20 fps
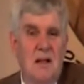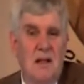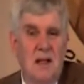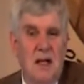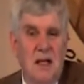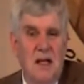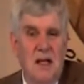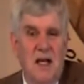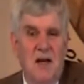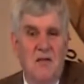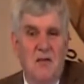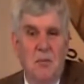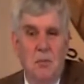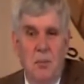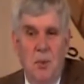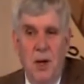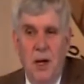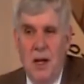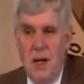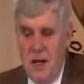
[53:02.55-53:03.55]
the
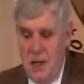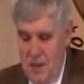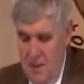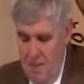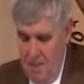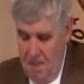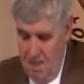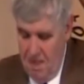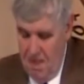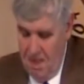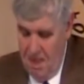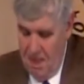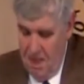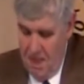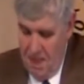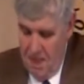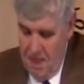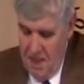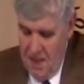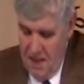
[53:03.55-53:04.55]
unleavened bread
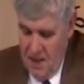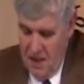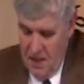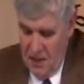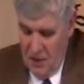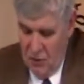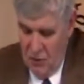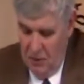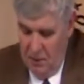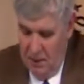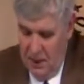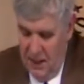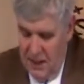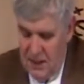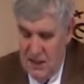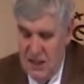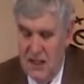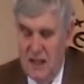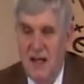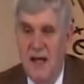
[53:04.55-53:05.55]
to
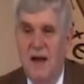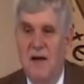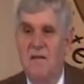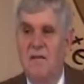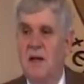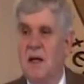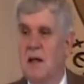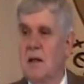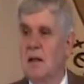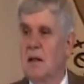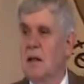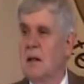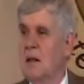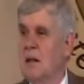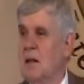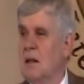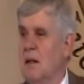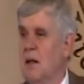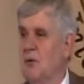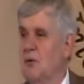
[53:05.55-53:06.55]
replace the leavening
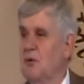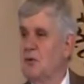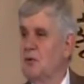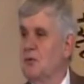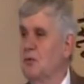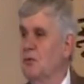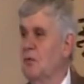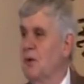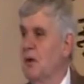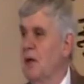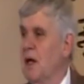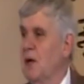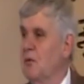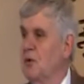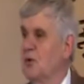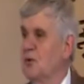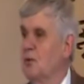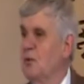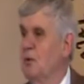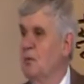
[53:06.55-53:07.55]
that was, that
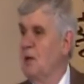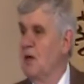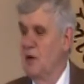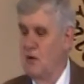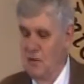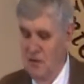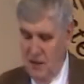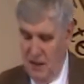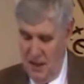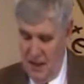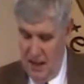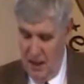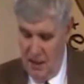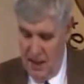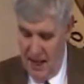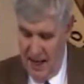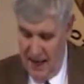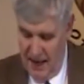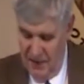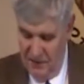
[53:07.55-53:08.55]
was removed in our
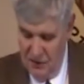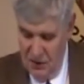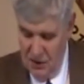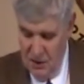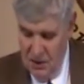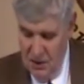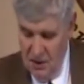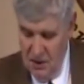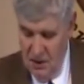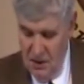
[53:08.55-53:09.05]
lives.